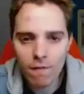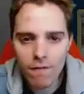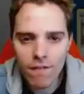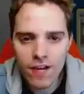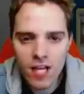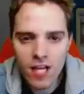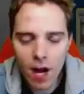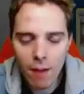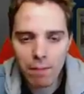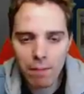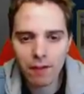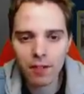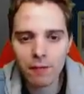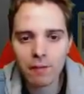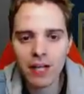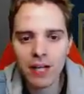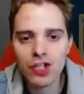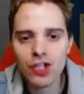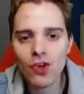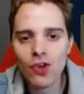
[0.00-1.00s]
V up on the
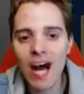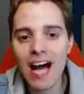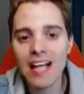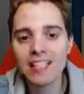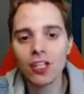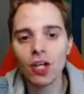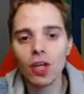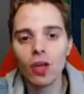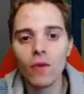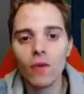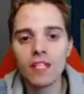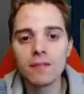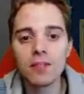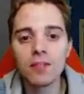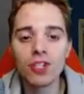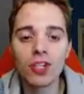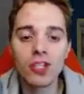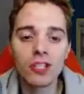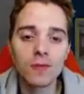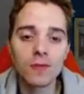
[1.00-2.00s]
menu. As always, be
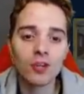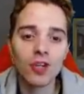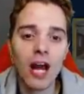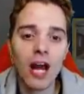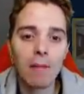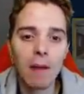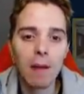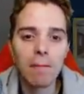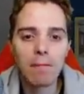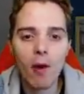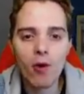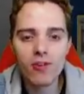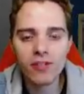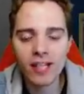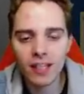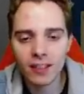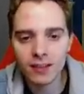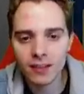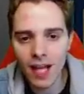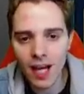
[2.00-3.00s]
sure to subscribe, I'm
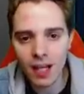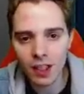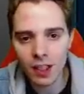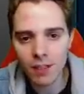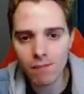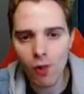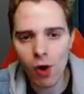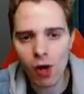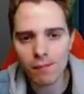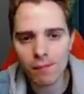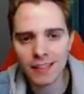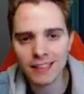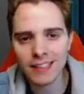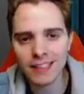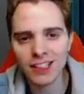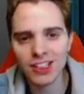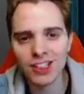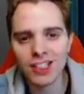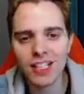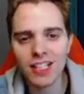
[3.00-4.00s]
posting daily Pokemon
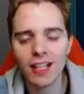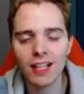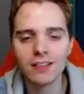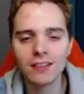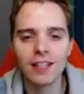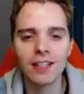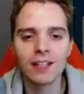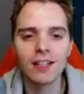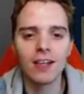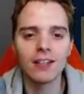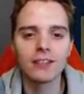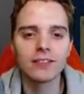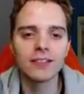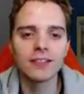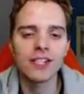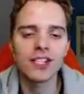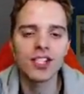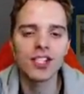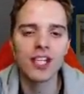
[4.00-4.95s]
TCG content on this